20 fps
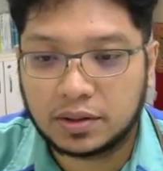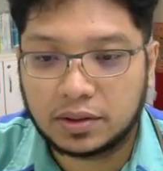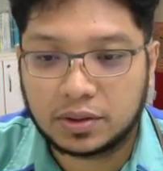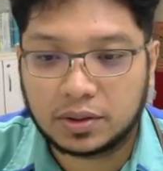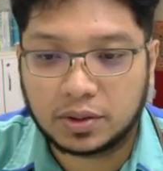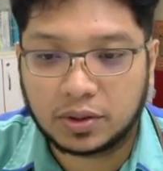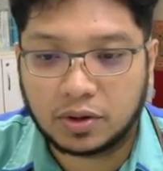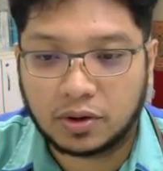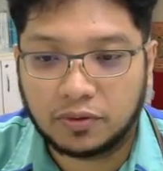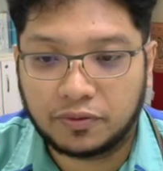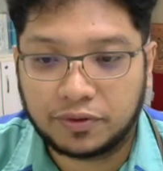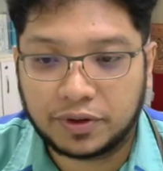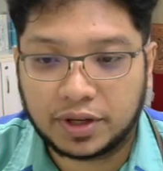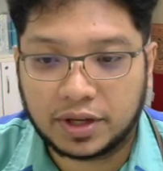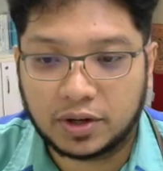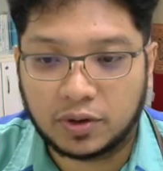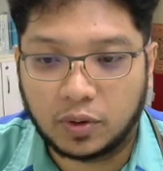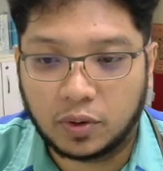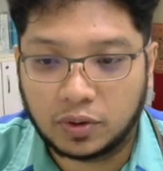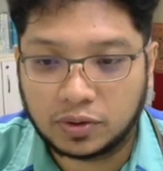to
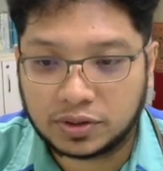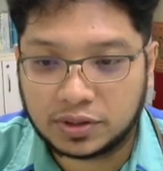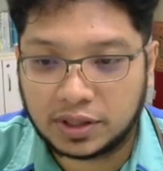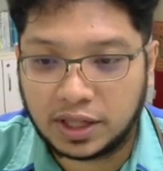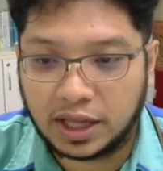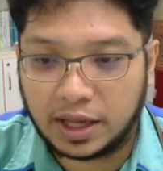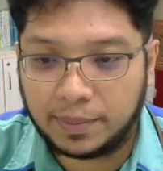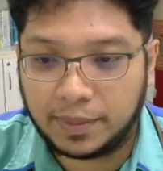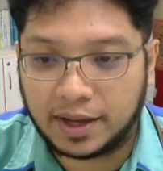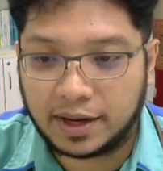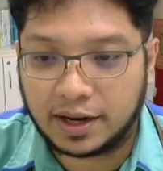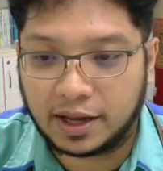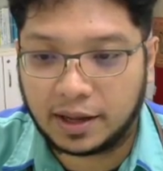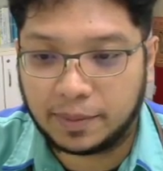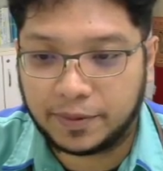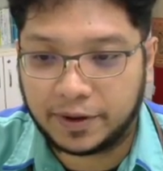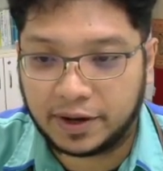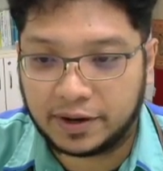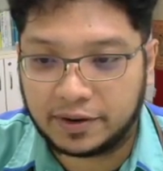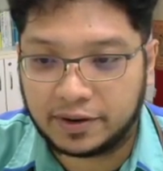configure hostname and
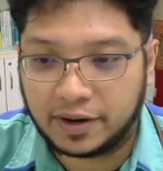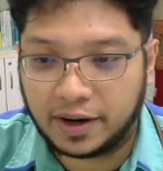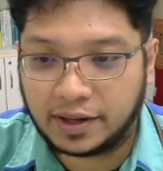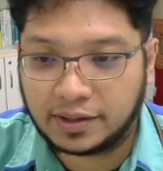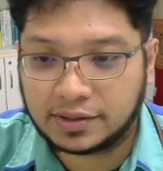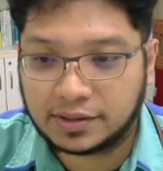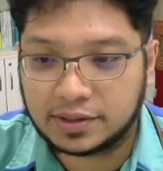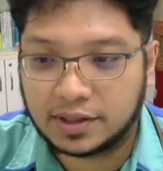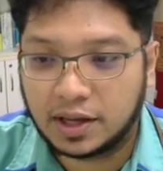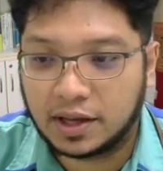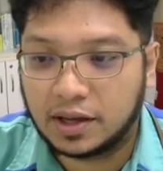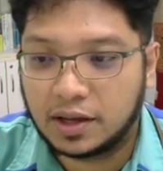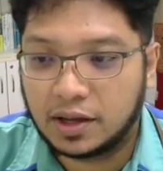IP address